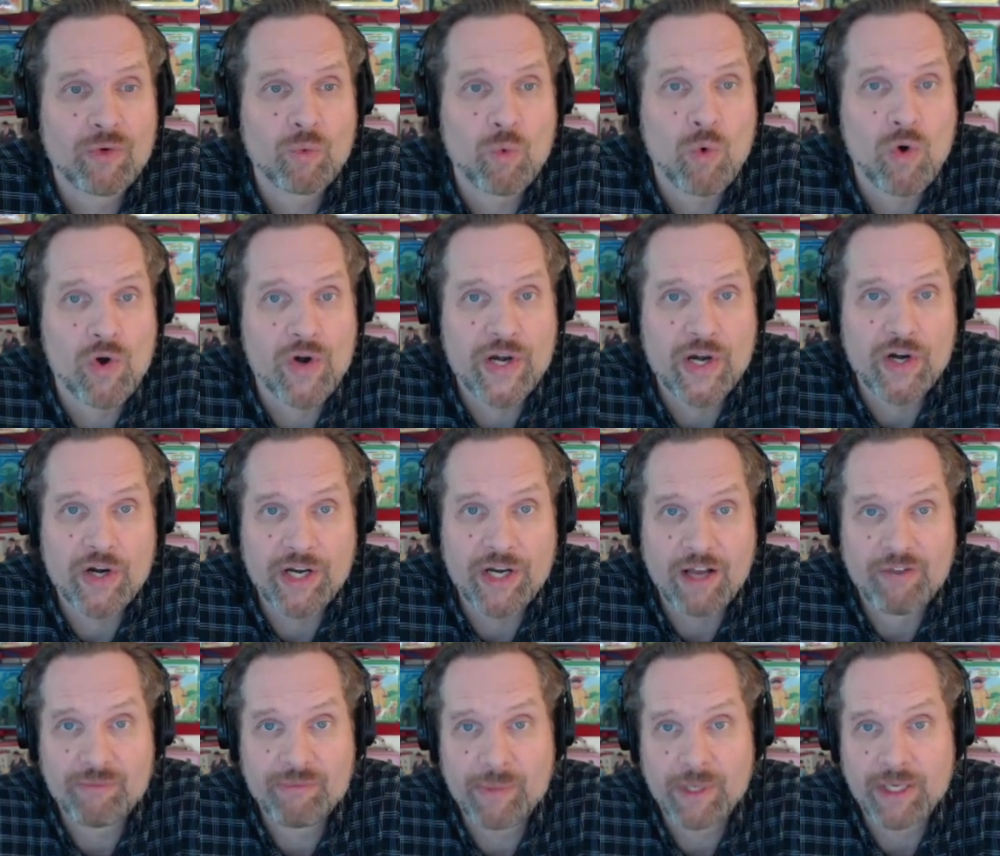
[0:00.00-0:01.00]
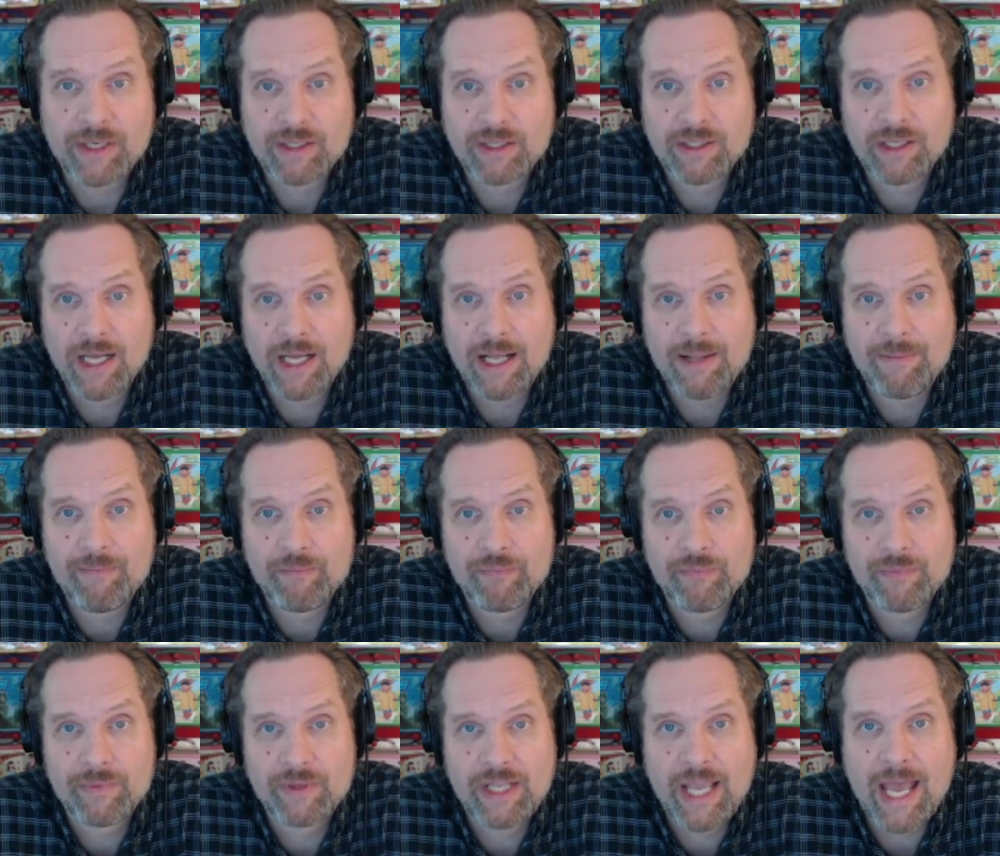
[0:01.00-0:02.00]
warrior enough, but
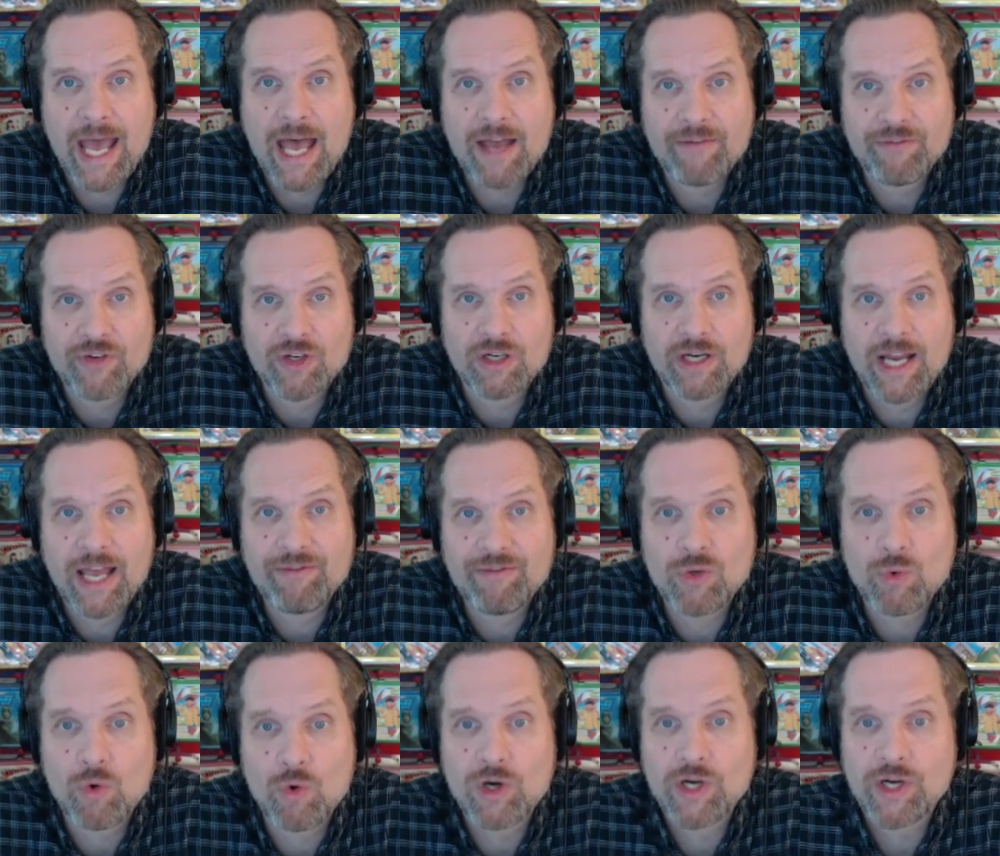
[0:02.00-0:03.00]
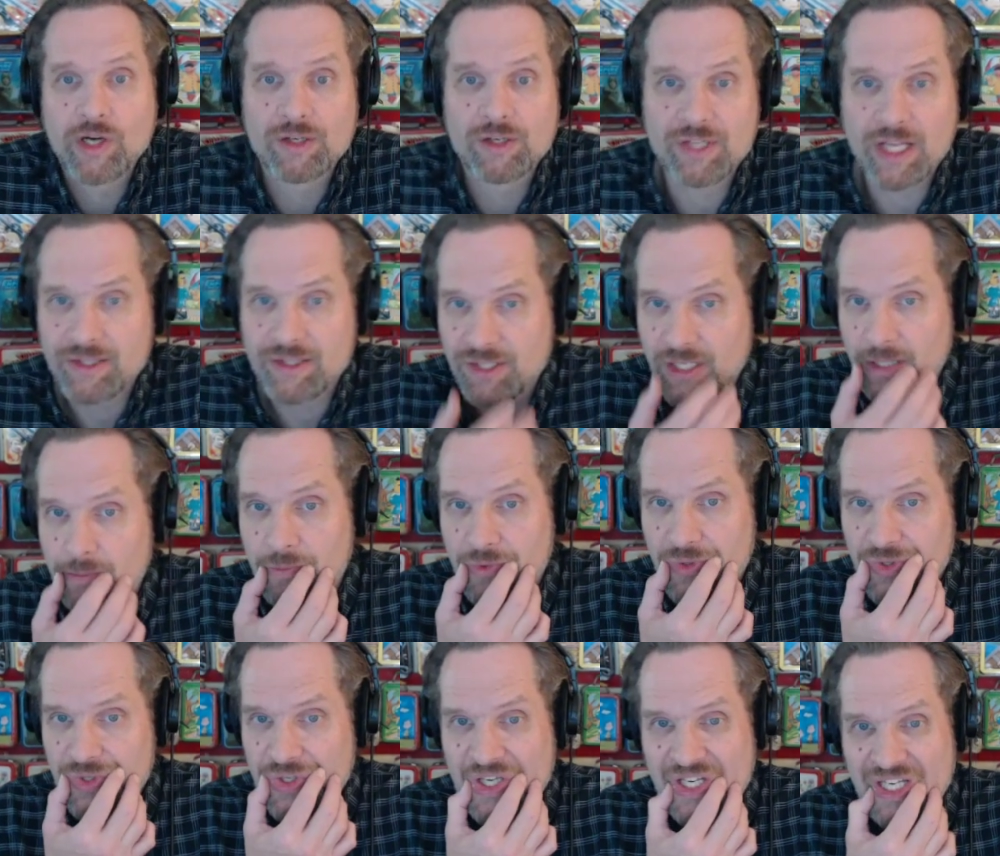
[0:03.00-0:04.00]
yeah, if you're heavy warriors, that
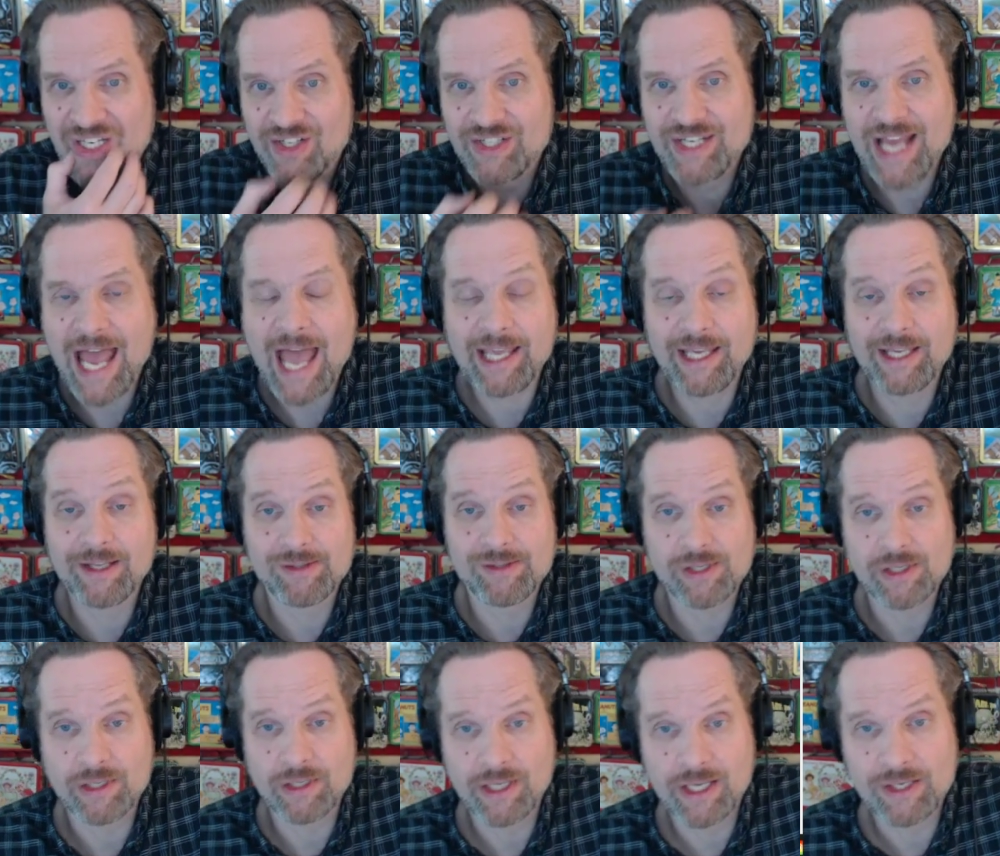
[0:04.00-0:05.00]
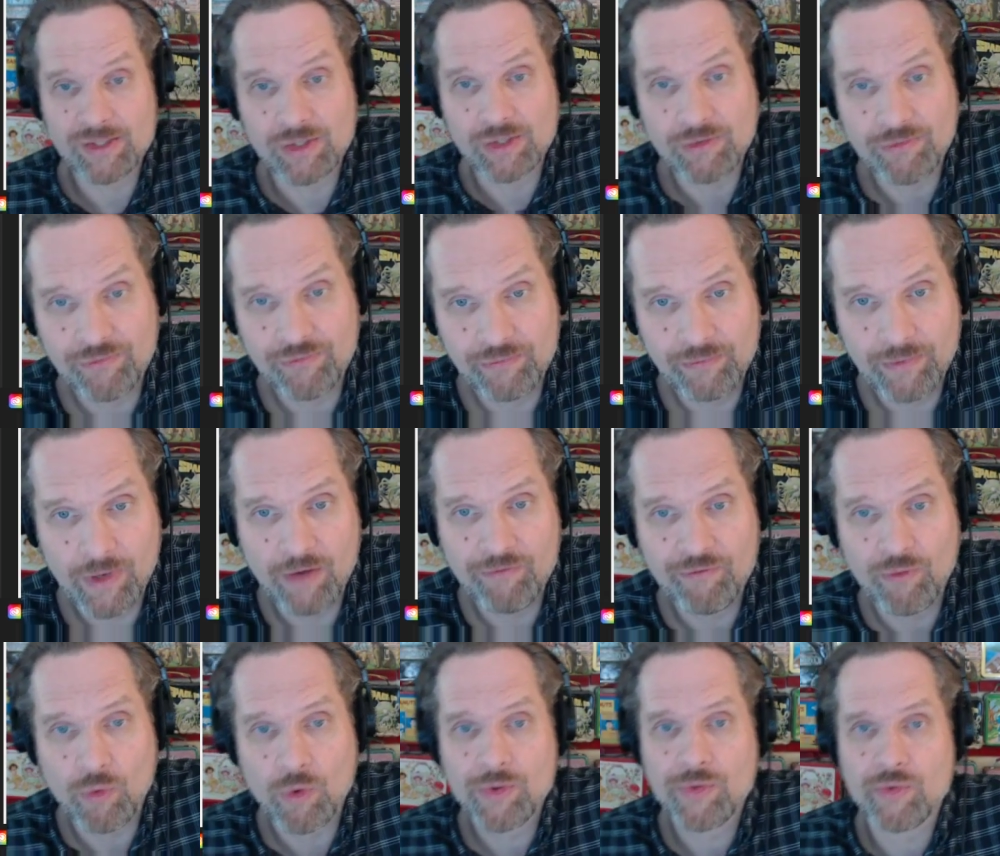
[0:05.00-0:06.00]
seems you're attacking as a
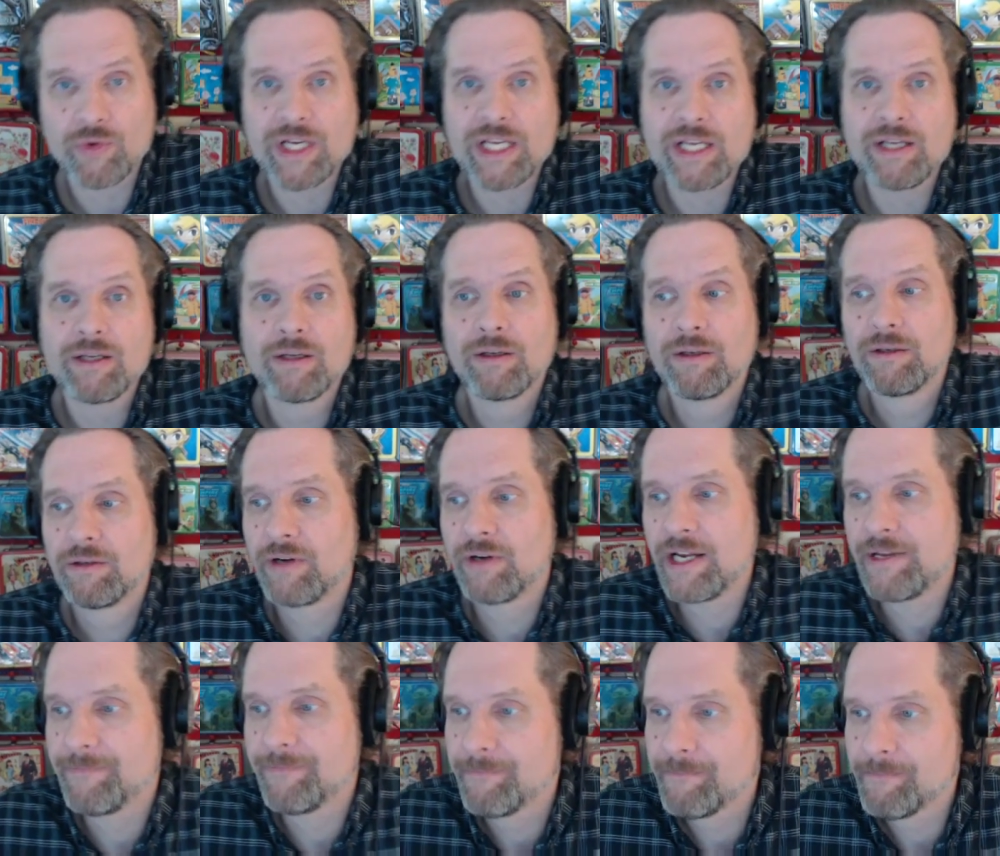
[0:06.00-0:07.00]
4/3, right?